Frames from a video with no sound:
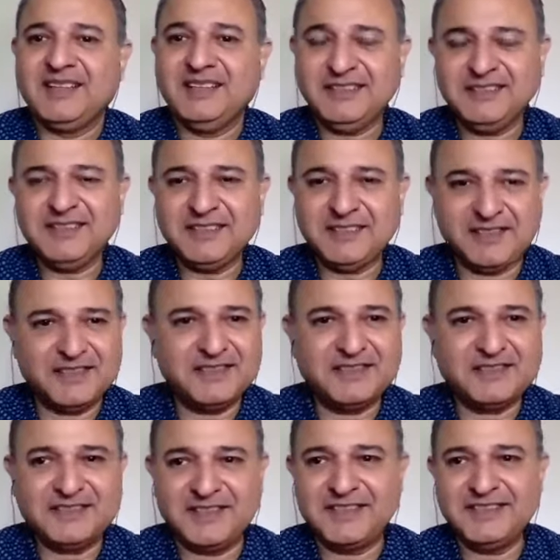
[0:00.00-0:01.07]
This is the third in
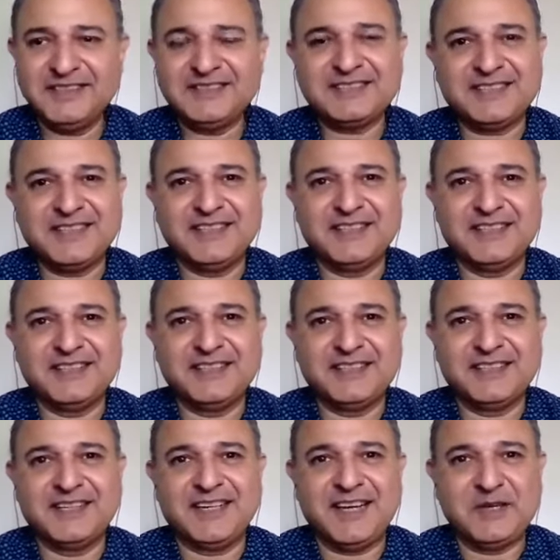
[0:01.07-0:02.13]
the series, and
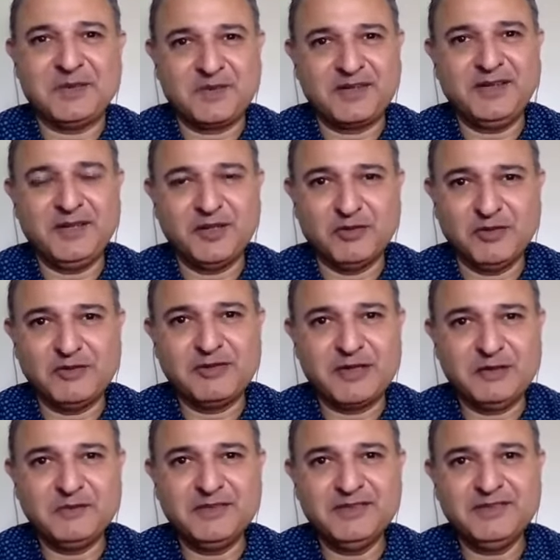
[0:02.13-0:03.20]
I am really
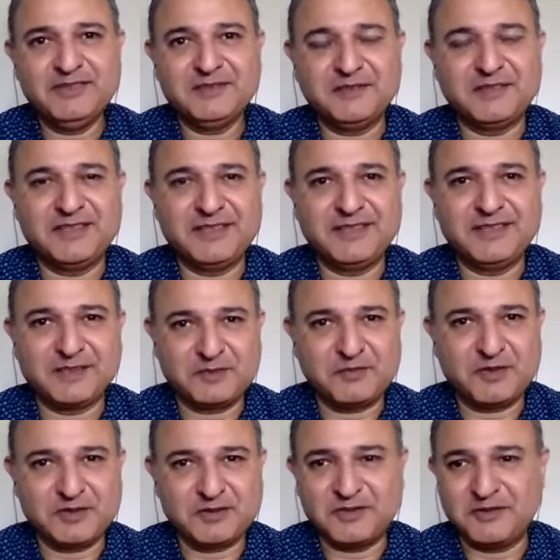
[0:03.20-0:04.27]
overwhelmed with the
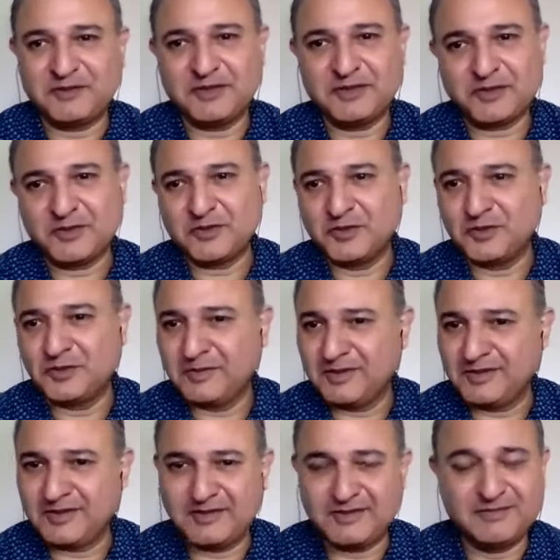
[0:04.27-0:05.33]
response to the first
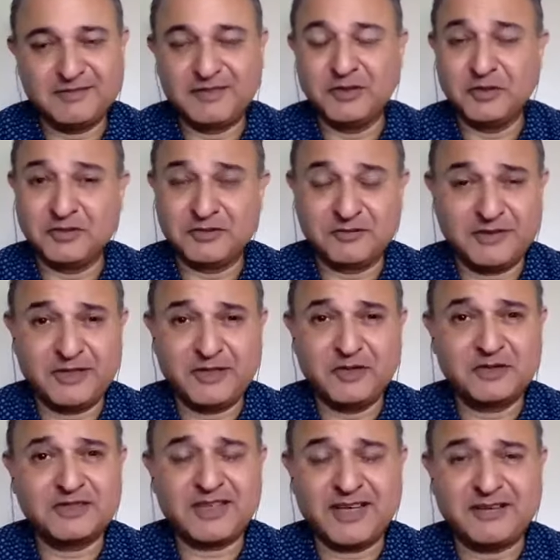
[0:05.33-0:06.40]
two. Those
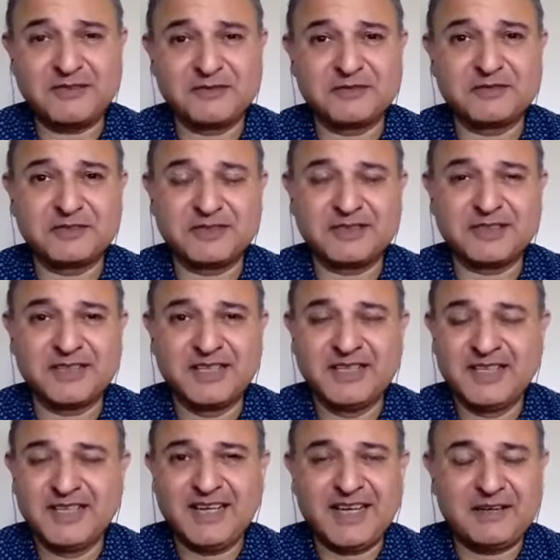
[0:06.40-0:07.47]
videos
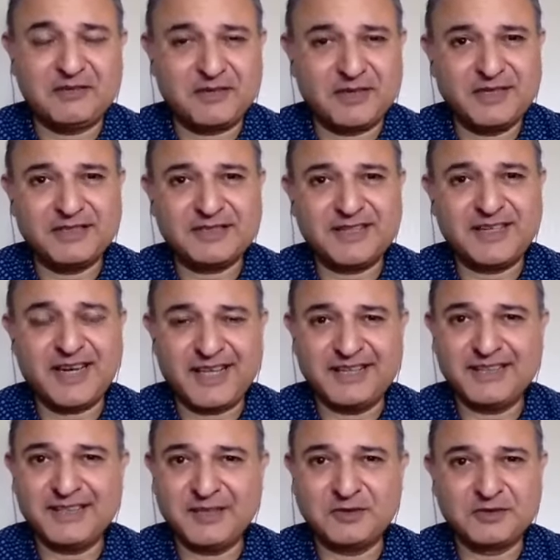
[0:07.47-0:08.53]
have reached
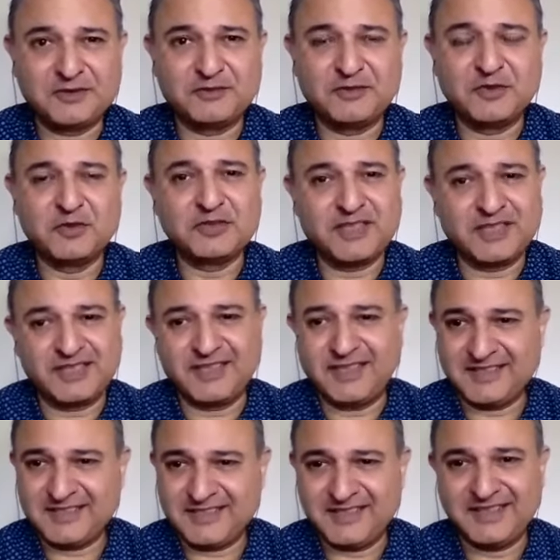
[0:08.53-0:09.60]
9,000 views, and
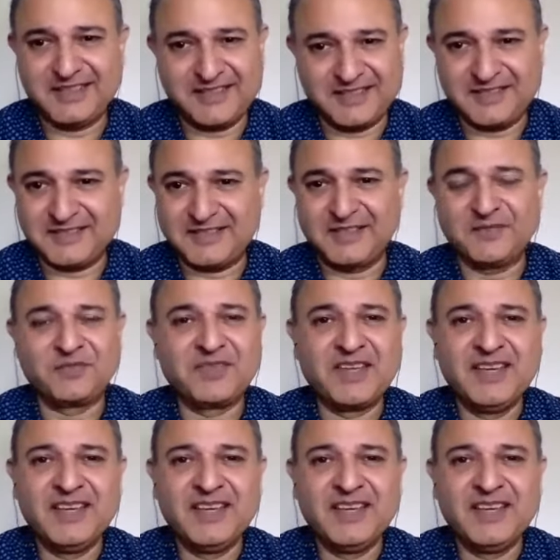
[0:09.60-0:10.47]
they are still increasing.